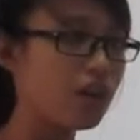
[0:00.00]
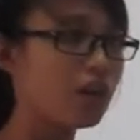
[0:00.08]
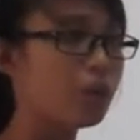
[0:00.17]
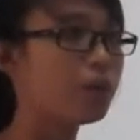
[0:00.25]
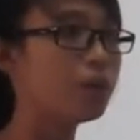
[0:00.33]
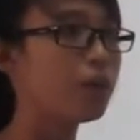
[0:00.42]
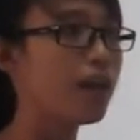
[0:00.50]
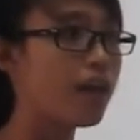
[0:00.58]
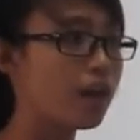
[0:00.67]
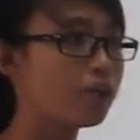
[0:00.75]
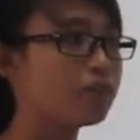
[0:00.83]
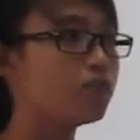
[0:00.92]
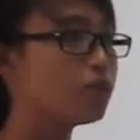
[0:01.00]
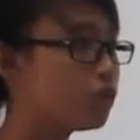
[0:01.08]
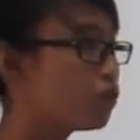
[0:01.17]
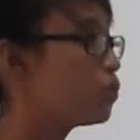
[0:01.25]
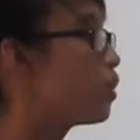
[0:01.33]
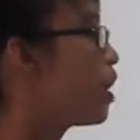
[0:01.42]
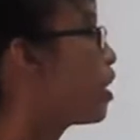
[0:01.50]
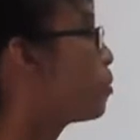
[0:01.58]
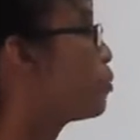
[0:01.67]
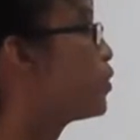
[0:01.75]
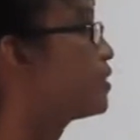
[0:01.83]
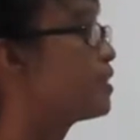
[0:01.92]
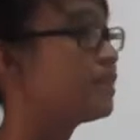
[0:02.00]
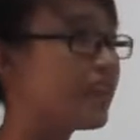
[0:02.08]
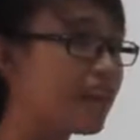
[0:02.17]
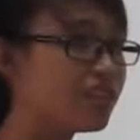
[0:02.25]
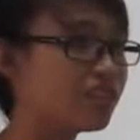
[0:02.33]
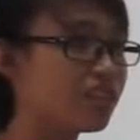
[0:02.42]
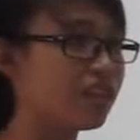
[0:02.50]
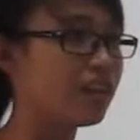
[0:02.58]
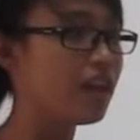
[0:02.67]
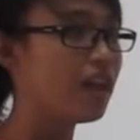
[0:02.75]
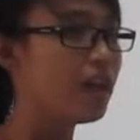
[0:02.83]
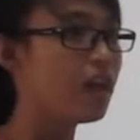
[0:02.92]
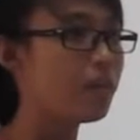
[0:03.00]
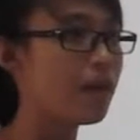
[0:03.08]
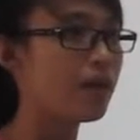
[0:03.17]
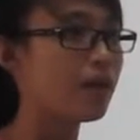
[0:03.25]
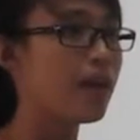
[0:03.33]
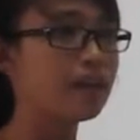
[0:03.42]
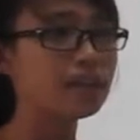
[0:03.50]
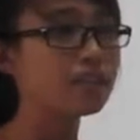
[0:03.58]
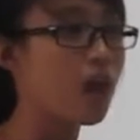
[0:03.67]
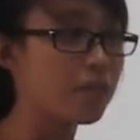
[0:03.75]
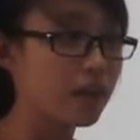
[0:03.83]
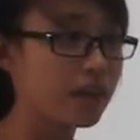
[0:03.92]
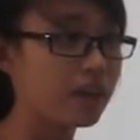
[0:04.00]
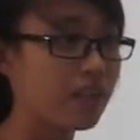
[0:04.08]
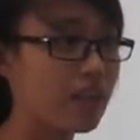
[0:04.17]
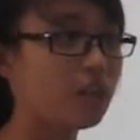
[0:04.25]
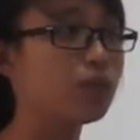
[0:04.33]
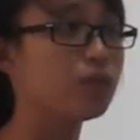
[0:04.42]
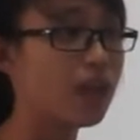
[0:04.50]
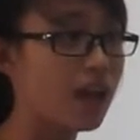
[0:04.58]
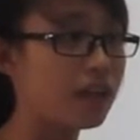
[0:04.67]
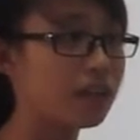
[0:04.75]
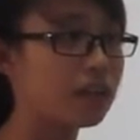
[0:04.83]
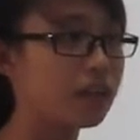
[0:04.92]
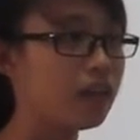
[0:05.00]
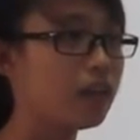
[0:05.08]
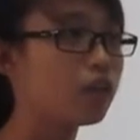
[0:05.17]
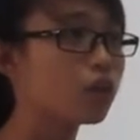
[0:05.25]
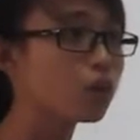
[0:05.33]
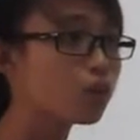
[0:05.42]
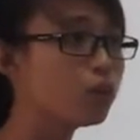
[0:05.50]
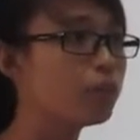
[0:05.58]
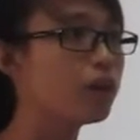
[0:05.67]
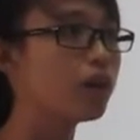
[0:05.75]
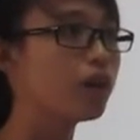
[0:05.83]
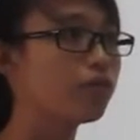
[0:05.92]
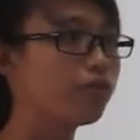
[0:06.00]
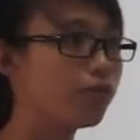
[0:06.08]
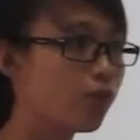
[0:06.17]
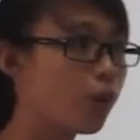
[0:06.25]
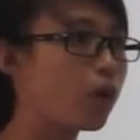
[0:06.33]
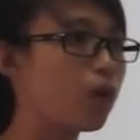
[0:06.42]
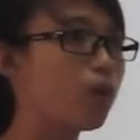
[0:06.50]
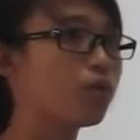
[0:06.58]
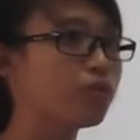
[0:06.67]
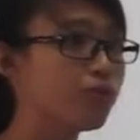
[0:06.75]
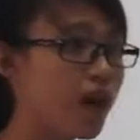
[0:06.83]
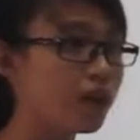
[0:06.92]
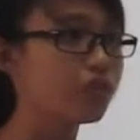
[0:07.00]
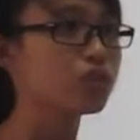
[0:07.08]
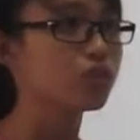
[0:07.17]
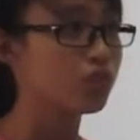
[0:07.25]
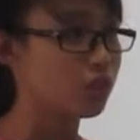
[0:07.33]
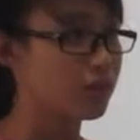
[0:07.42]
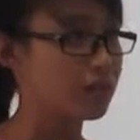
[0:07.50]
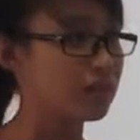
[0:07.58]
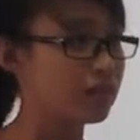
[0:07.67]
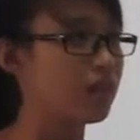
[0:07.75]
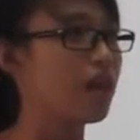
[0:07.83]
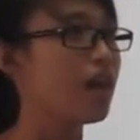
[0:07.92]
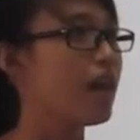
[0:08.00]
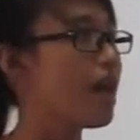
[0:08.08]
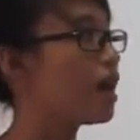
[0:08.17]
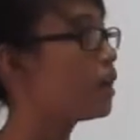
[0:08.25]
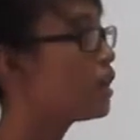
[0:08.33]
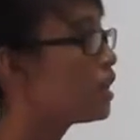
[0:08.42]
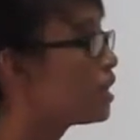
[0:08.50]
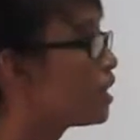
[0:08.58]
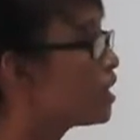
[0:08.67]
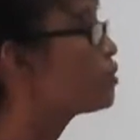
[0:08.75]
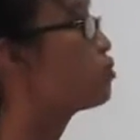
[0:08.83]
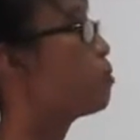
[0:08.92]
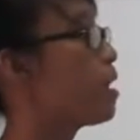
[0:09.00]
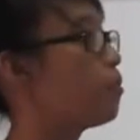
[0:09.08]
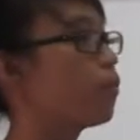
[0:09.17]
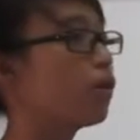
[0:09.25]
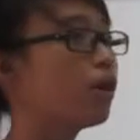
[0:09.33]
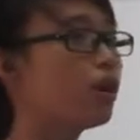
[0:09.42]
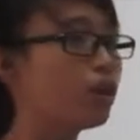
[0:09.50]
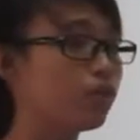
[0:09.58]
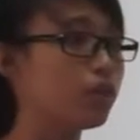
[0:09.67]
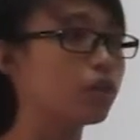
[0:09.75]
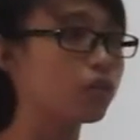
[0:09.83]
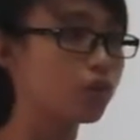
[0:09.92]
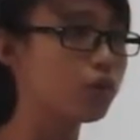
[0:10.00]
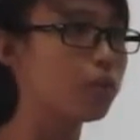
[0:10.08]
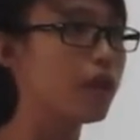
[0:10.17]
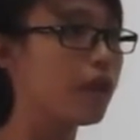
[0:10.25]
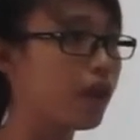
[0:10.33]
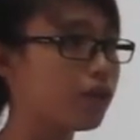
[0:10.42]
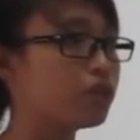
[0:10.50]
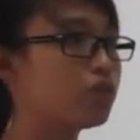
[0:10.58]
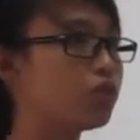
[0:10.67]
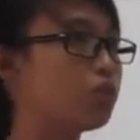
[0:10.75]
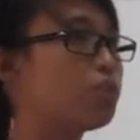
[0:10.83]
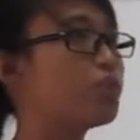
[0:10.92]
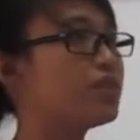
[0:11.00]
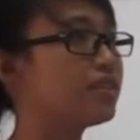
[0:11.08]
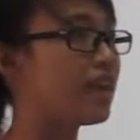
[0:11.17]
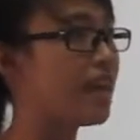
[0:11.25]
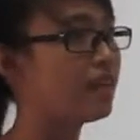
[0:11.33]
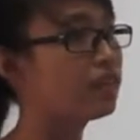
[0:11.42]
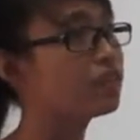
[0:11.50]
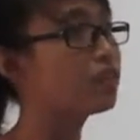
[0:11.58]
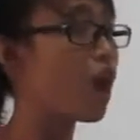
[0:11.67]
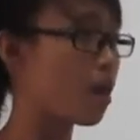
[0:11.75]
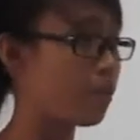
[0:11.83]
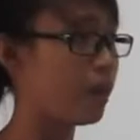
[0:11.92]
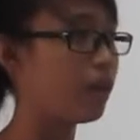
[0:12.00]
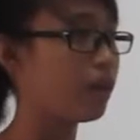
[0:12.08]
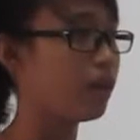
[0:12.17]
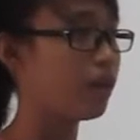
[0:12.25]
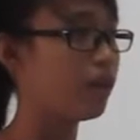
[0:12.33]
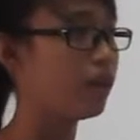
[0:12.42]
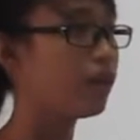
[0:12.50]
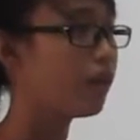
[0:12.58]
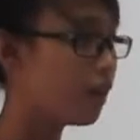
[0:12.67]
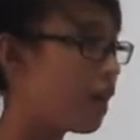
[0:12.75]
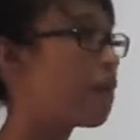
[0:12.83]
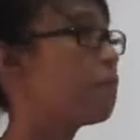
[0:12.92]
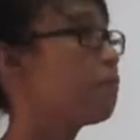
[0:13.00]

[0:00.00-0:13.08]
we will have to do a presentation about any topic that you like in a group of 4 or 5 students, and each member of the group has to present the topic. Yeah,